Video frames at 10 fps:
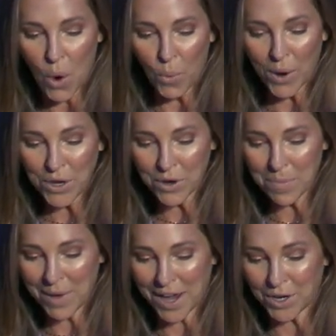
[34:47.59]
When you
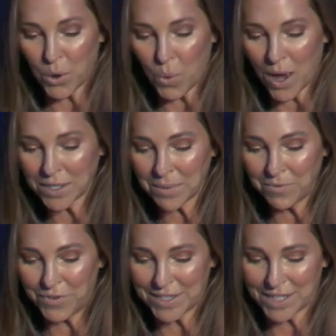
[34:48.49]
combine
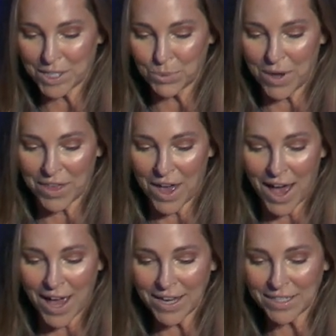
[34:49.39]
quantum physics with
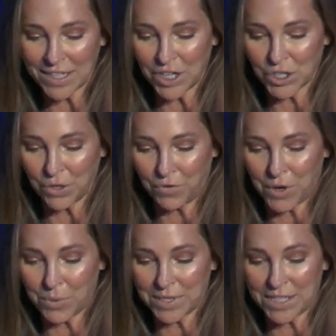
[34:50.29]
high intentional
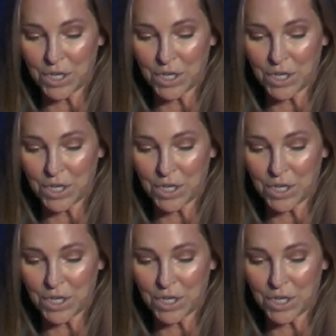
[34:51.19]
frequency,